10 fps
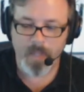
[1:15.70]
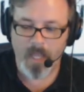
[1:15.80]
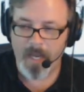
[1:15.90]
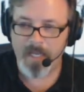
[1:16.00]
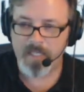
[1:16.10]

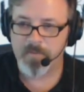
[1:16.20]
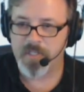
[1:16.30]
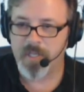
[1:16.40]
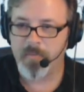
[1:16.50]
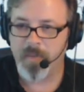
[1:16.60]
I, guess I'm
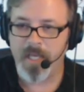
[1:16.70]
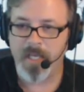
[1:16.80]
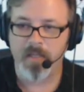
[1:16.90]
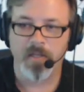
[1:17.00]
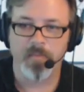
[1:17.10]
just going to
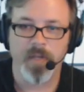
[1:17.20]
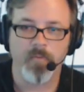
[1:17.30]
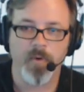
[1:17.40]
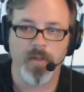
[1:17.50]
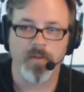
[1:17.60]
begin a little
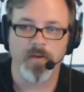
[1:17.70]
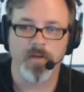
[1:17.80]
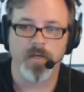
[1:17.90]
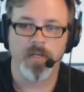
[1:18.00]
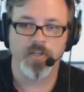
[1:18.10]
bit with
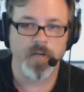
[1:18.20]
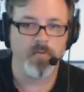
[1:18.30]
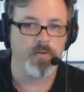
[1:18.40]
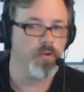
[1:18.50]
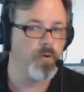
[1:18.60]
uh, a
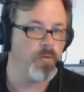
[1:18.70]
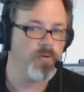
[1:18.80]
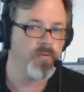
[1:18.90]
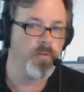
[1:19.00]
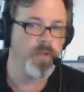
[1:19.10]
general
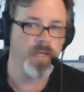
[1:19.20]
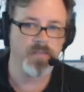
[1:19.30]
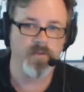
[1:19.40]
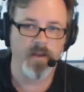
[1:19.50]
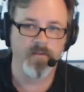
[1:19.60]
tour of the
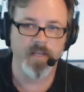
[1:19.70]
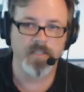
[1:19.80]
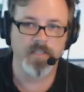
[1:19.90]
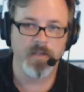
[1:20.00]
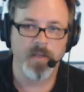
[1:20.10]

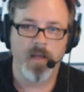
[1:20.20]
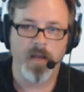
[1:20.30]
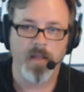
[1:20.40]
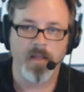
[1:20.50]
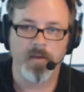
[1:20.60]
PX5S.
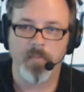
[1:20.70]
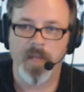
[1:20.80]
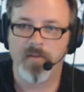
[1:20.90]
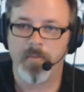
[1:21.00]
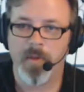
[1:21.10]
I think
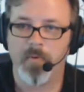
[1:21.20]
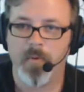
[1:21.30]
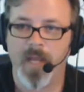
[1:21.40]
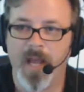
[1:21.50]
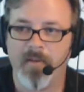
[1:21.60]
many of the
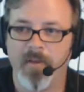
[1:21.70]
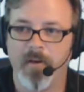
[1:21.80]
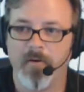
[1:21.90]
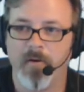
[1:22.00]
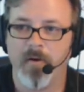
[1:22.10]
people we have
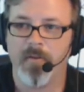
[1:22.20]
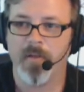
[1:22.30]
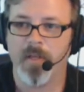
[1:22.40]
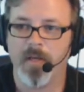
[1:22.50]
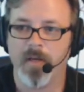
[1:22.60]
here
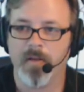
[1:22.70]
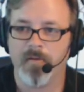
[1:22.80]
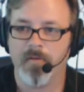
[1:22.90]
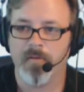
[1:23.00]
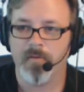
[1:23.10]
on the,
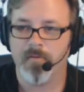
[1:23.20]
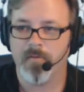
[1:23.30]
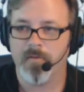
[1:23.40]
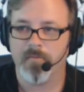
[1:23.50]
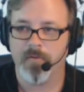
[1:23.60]
uh, the,
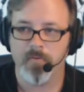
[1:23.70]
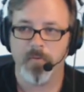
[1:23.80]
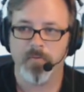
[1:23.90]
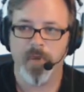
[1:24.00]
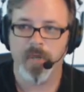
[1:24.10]
the
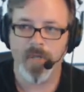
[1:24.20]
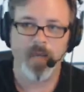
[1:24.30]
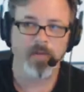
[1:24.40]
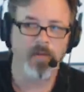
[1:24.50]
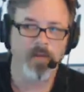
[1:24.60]
group right
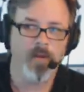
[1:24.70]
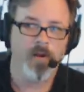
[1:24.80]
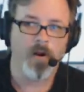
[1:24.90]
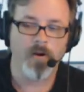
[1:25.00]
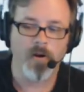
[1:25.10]
now
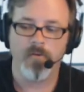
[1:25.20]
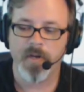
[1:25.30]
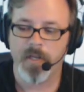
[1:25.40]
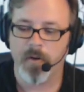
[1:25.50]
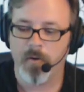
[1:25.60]
are
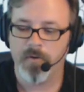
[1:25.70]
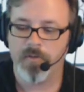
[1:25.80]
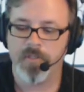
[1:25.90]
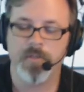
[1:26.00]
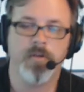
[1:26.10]
already
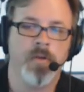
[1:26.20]
owners.